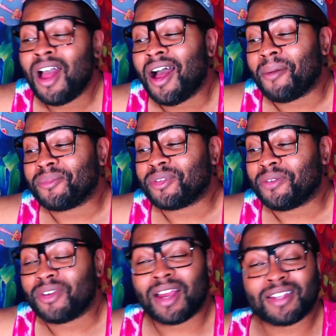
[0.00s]
Um, so
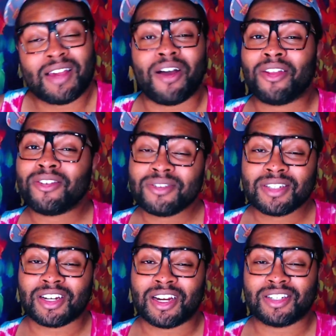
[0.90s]
if you guys have other
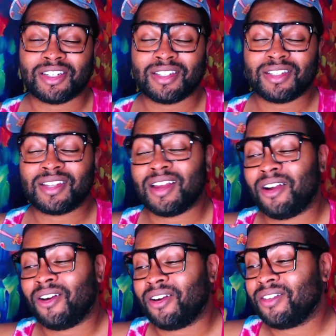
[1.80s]
suggestions
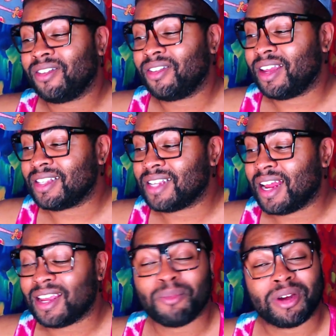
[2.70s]
or things that
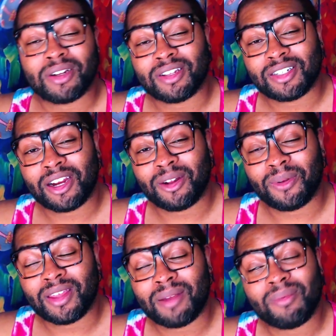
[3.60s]
I can bring to the channel
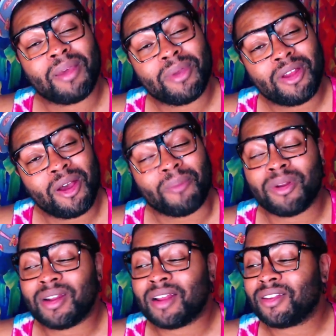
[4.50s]
with them, let me know.
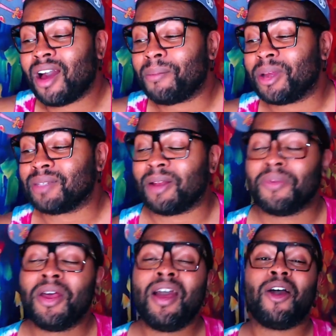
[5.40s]
Put it down in the comments. But
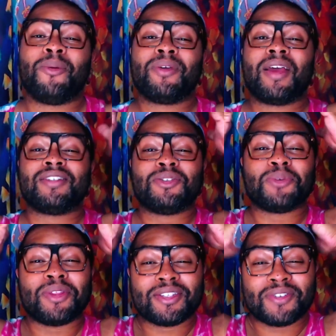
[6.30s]
I hope you guys
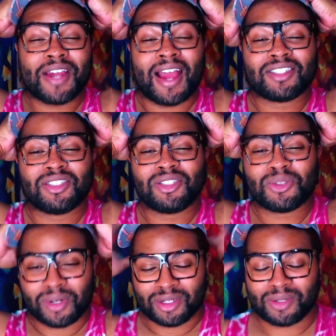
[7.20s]
enjoyed this reaction,
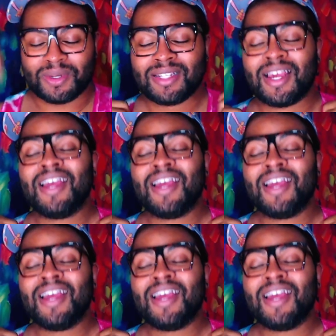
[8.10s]
short and sweet.